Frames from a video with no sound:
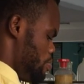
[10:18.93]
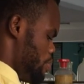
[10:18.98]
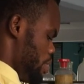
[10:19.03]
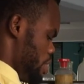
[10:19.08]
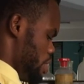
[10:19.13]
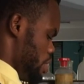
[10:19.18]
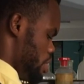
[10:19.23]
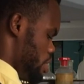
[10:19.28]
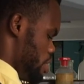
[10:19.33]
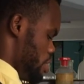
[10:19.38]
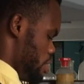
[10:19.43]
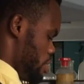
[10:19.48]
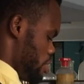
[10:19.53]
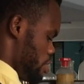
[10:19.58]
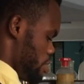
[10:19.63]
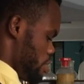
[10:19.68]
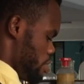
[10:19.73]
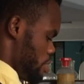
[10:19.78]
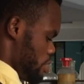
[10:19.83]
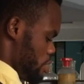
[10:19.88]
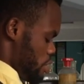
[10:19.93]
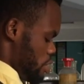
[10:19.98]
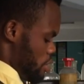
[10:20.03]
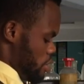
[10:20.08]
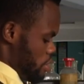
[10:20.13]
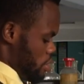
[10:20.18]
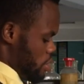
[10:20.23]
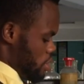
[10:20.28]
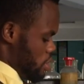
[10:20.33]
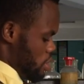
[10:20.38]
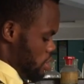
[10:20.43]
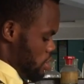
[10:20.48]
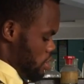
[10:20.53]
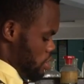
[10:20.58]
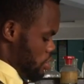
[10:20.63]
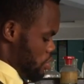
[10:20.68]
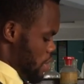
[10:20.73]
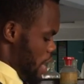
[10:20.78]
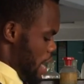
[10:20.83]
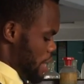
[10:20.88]
pink,
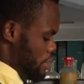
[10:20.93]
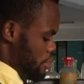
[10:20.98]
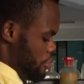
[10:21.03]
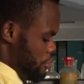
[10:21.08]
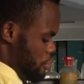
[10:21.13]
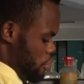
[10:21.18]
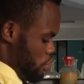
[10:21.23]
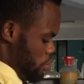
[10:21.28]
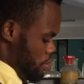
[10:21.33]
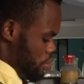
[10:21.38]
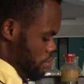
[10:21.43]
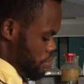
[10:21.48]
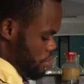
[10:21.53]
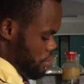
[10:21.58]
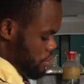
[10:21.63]
you add in drops.